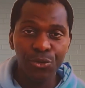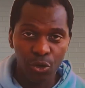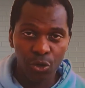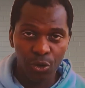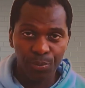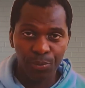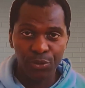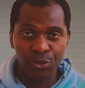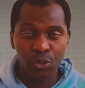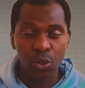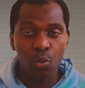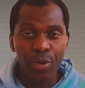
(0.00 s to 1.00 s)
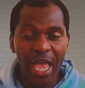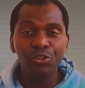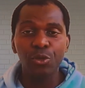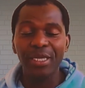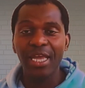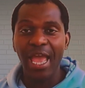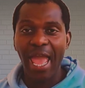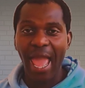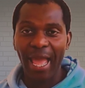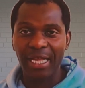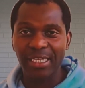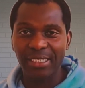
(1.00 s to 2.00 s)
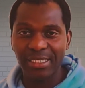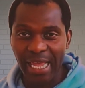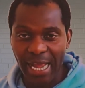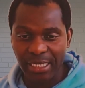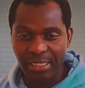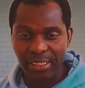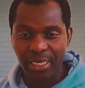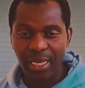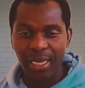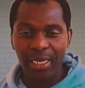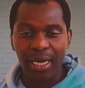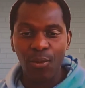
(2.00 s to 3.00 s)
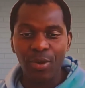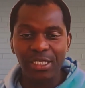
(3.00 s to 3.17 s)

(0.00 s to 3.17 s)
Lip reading: So we have to be exact. In other words,